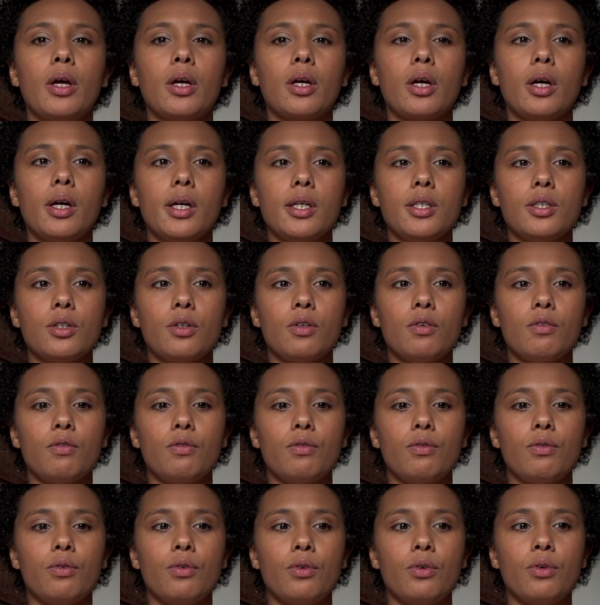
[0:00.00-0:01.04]
kind of
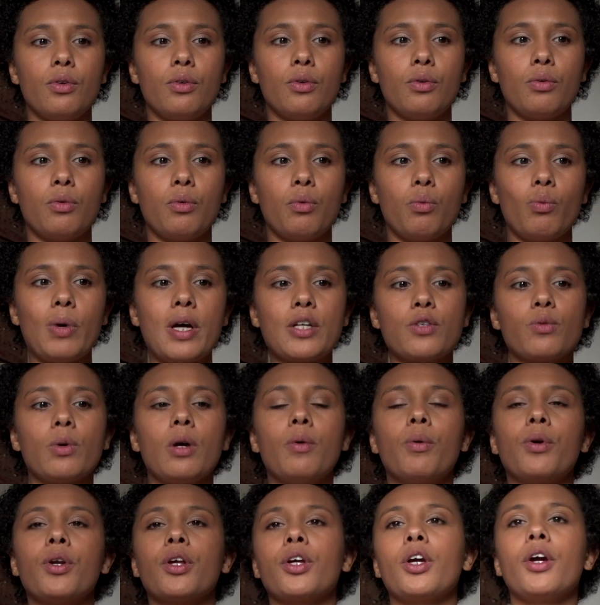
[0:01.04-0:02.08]
where do
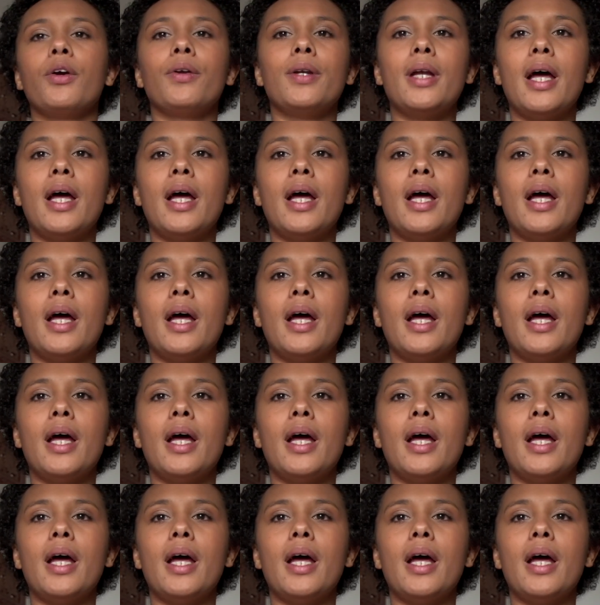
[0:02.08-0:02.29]
I want to go